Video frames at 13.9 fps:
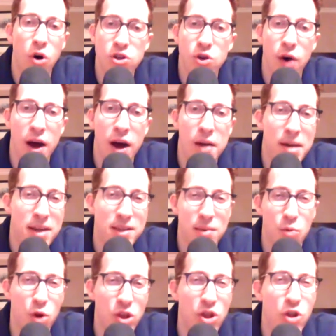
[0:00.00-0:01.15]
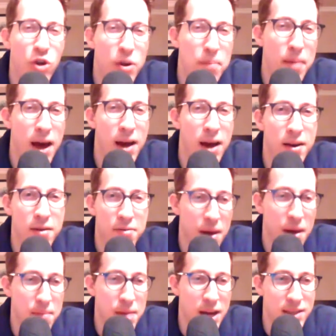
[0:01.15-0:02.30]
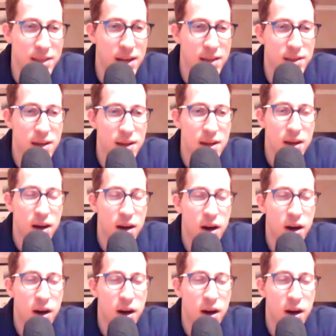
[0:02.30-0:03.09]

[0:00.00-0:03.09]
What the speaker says: also how to make someone look bad, if that makes sense.